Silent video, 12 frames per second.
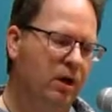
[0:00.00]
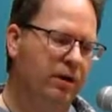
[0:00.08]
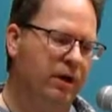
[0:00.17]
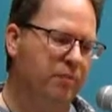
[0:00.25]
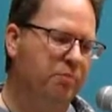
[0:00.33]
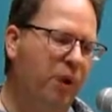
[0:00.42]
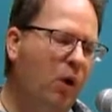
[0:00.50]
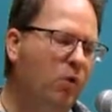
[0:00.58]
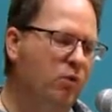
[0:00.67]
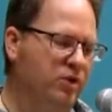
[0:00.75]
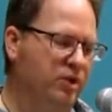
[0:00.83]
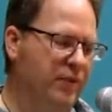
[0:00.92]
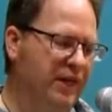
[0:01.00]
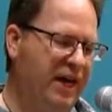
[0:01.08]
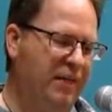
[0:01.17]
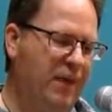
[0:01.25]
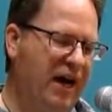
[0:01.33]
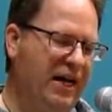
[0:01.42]
that bones
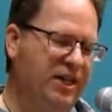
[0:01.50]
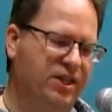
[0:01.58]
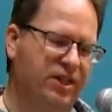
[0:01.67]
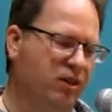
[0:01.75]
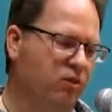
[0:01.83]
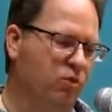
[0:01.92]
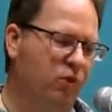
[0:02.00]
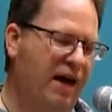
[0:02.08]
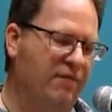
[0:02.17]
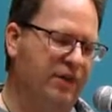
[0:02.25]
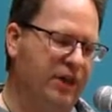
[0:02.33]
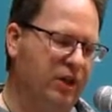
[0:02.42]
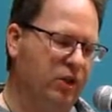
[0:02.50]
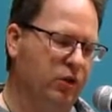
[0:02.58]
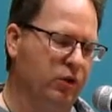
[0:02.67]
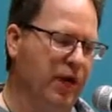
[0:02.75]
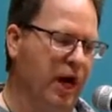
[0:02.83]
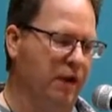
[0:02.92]
became ice that gravity
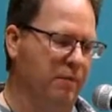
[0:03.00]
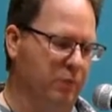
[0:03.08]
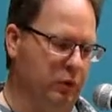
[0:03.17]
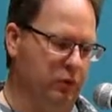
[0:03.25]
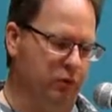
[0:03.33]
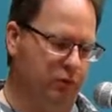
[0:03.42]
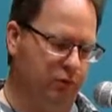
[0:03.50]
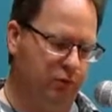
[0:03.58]
could not move.